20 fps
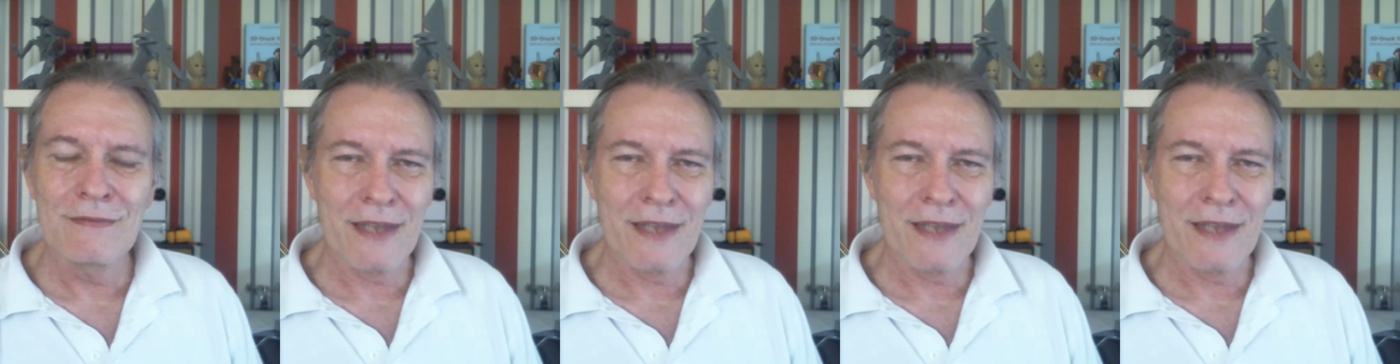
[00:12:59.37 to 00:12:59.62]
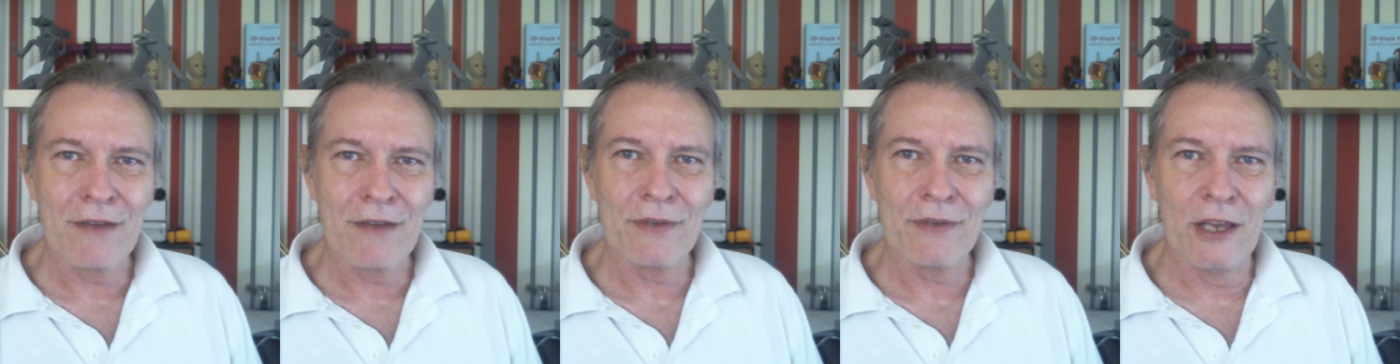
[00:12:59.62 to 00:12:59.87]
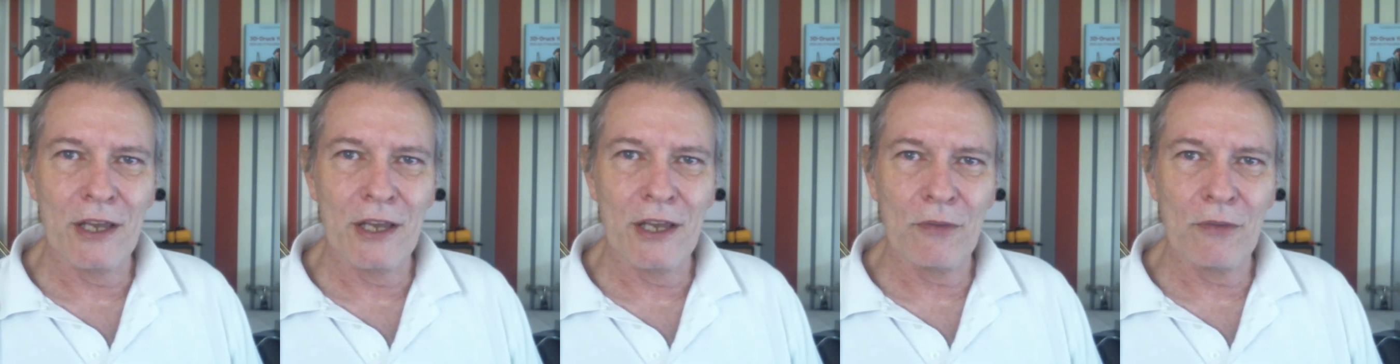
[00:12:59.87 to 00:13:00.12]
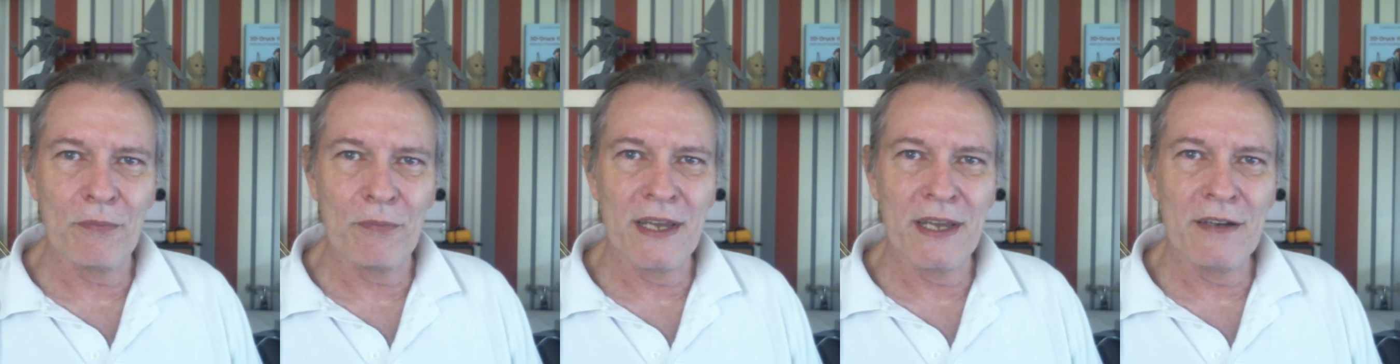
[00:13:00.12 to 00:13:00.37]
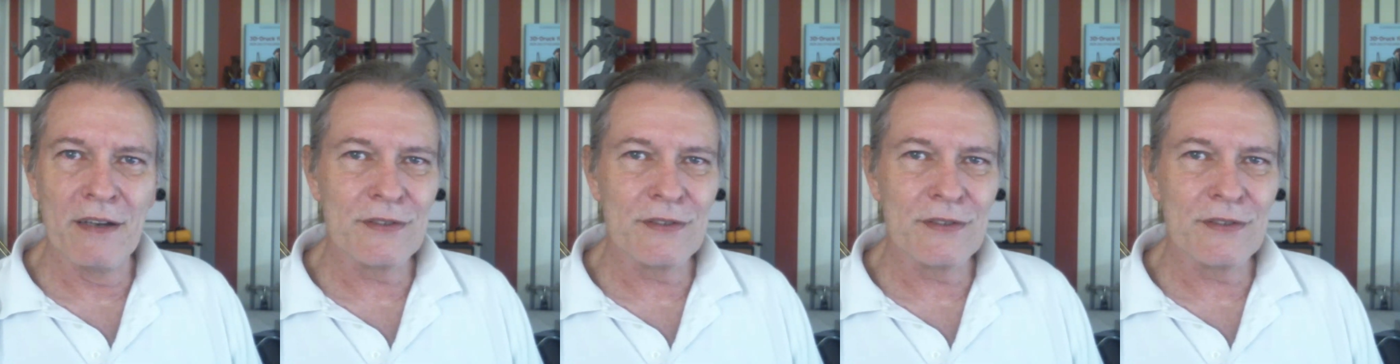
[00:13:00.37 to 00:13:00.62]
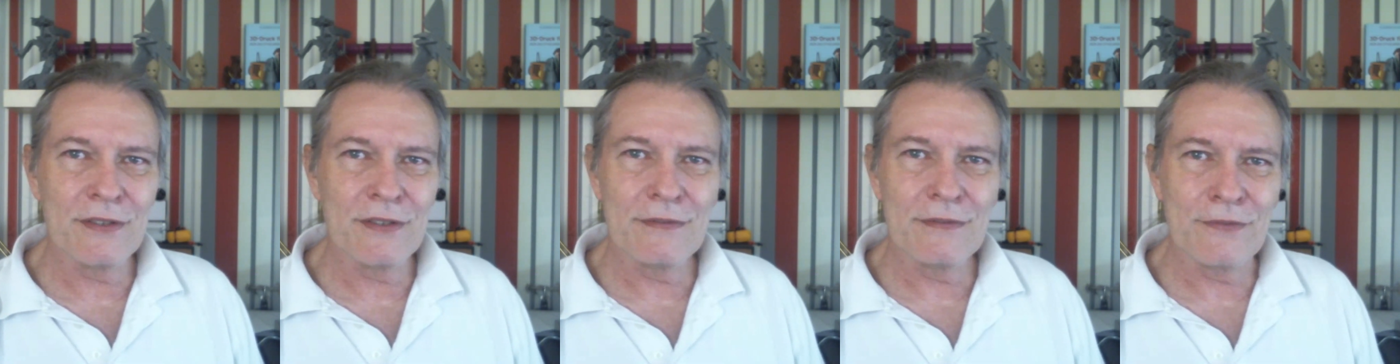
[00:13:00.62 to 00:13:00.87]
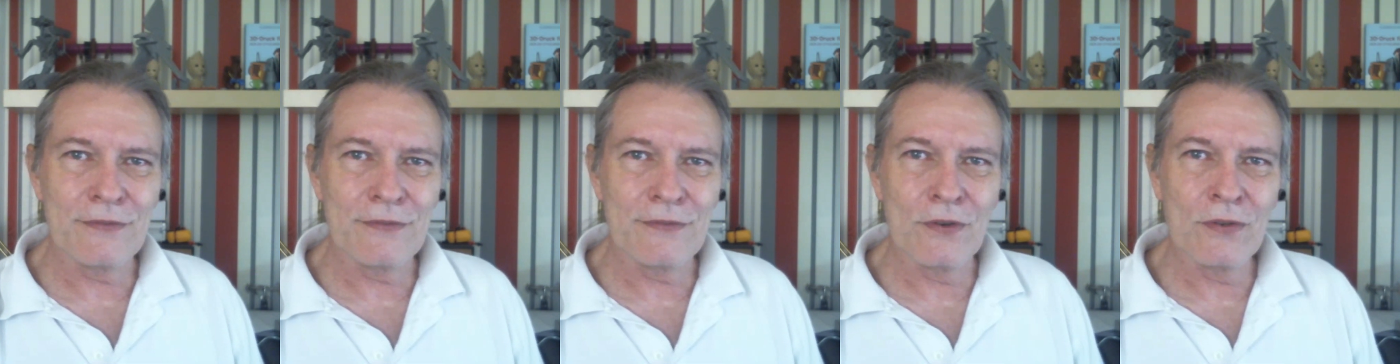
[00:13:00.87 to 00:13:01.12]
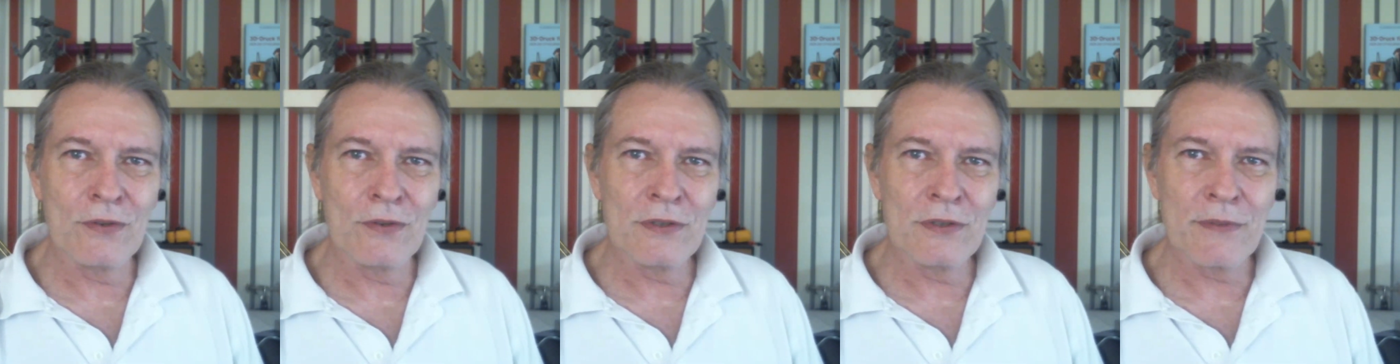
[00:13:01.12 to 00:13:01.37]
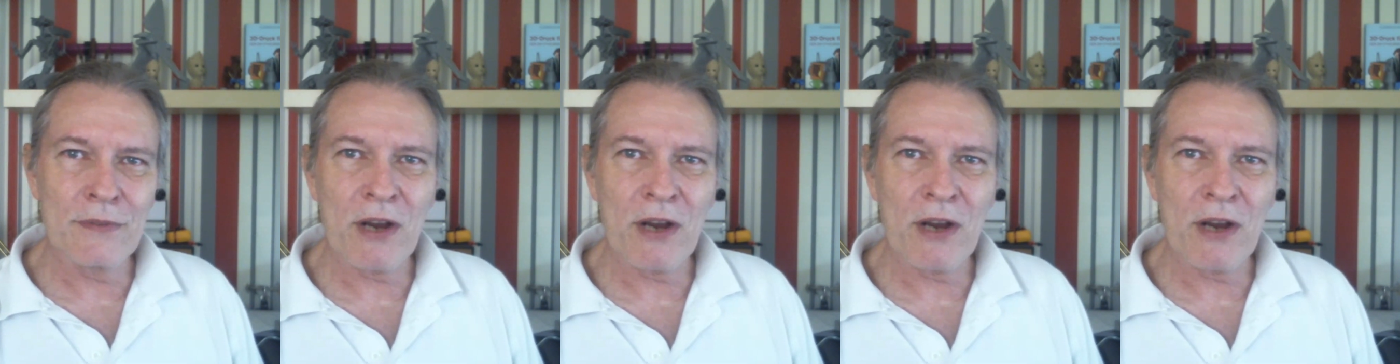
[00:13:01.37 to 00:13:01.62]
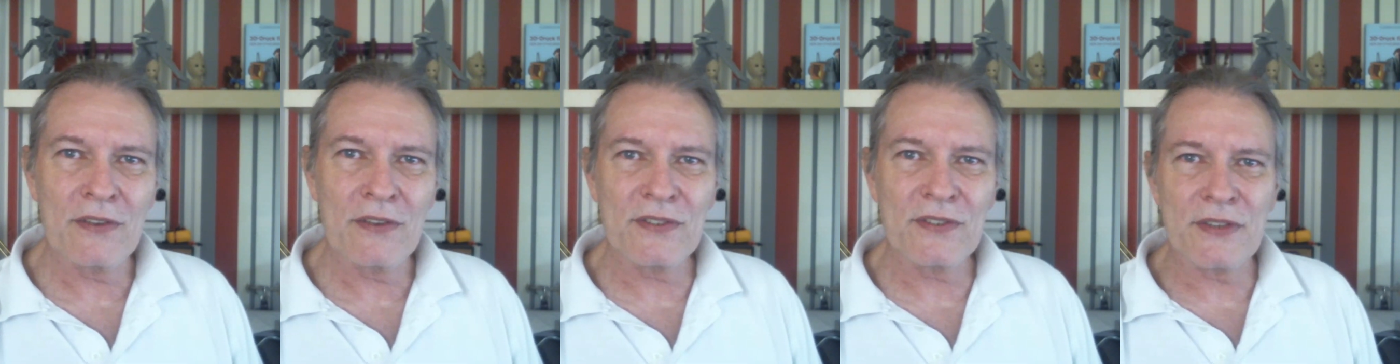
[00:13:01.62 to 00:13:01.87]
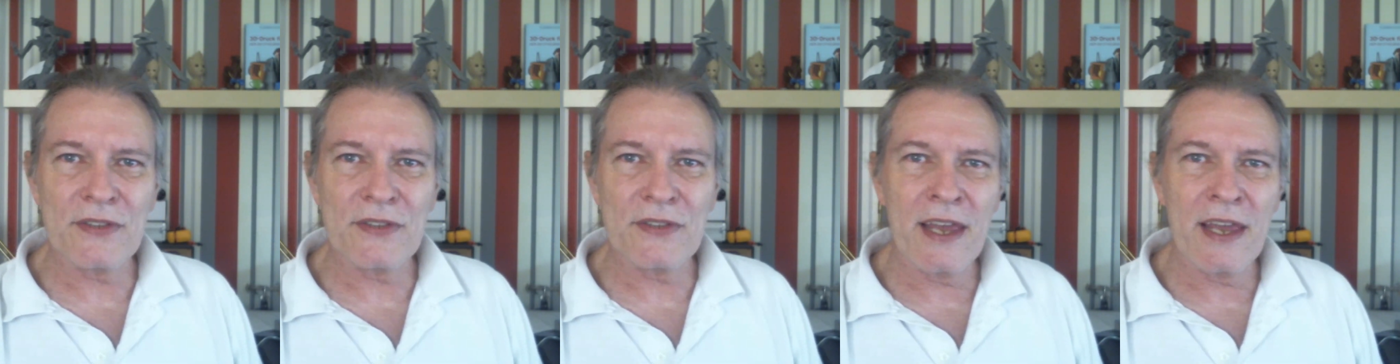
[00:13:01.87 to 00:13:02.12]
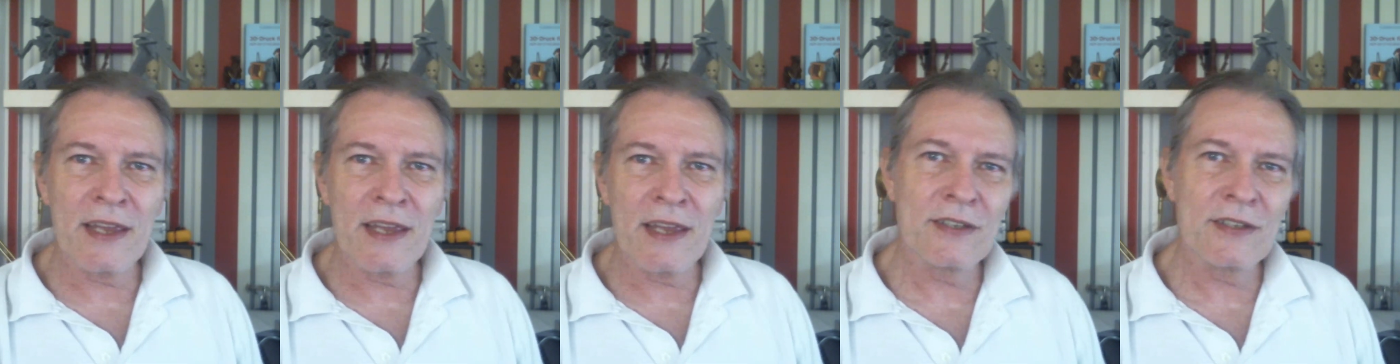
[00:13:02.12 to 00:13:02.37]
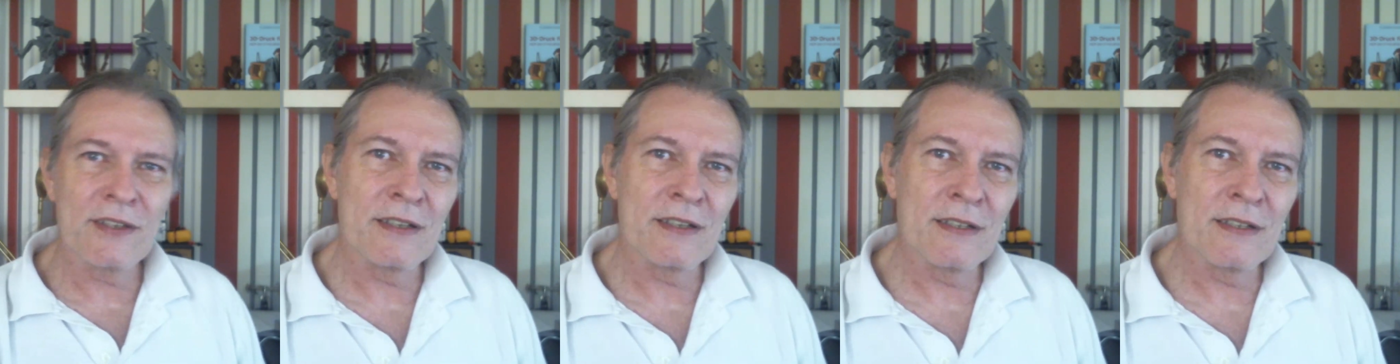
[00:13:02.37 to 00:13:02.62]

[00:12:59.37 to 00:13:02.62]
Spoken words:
That would help me out for the parts that